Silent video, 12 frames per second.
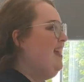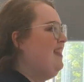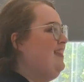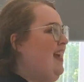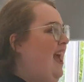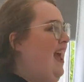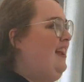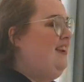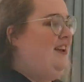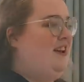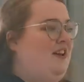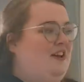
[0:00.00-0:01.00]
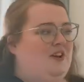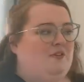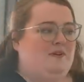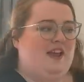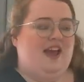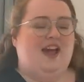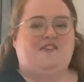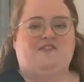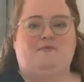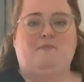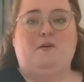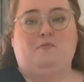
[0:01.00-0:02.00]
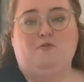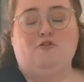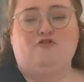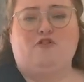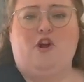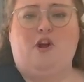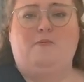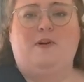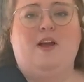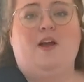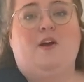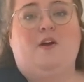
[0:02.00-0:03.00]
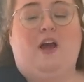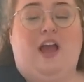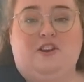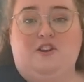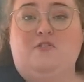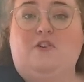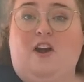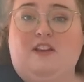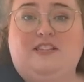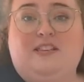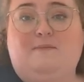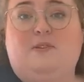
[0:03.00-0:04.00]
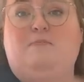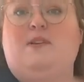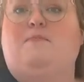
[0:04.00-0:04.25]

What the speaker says: Then we have my wardrobe, and you guys seem to be